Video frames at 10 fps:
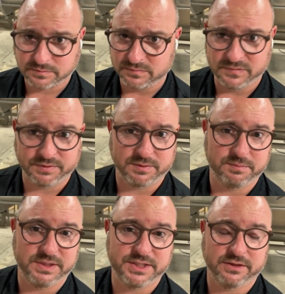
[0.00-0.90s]
different
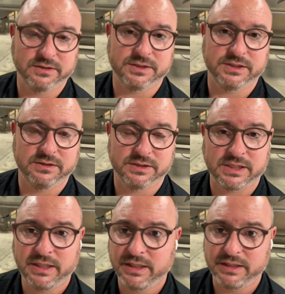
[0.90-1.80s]
materials used,
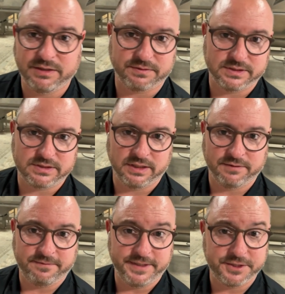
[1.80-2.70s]
different
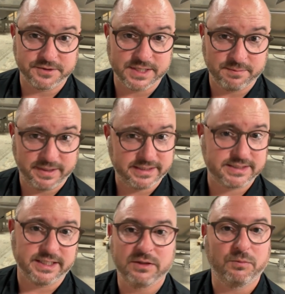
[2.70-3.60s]
features that make
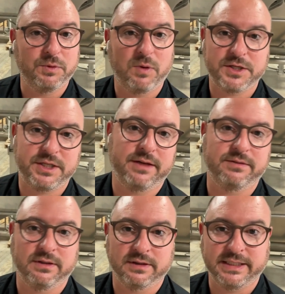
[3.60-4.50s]
sense. We want you to have
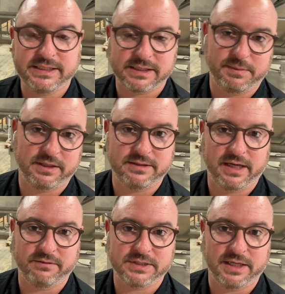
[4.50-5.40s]
the least amount of
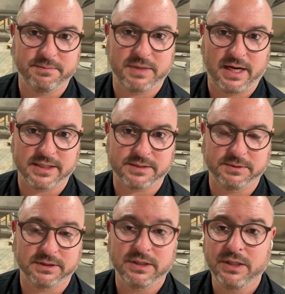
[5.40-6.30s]
downtime possible.